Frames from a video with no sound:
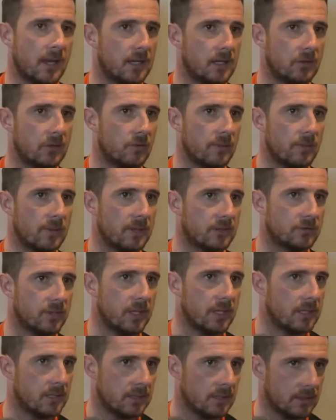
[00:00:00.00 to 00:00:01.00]
anything to do with the
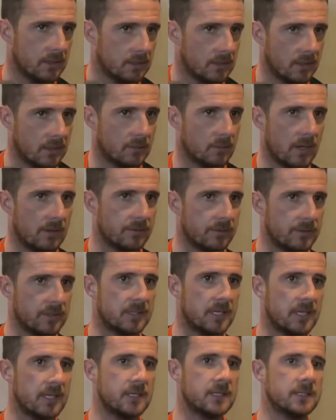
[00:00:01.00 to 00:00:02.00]
training or whatever.
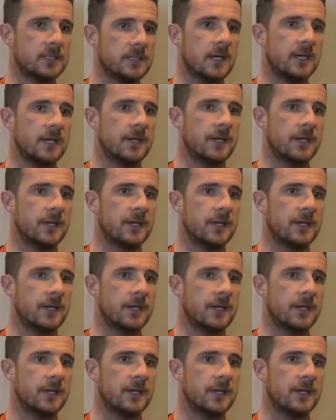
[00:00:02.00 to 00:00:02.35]
He's there as